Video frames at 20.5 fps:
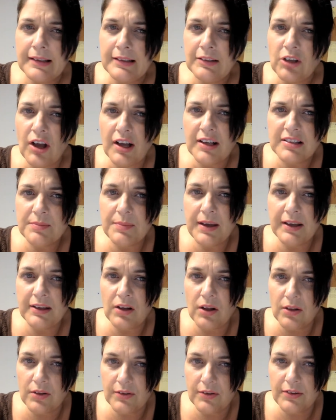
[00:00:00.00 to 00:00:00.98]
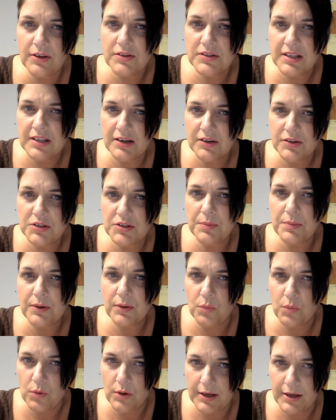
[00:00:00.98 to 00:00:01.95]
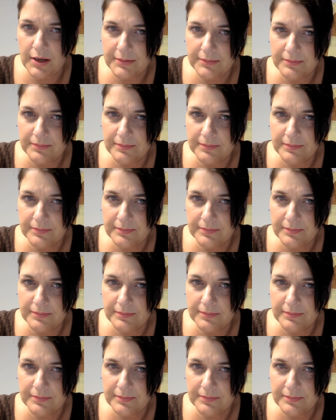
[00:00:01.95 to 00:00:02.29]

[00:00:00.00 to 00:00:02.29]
talks about all of those heirs but one,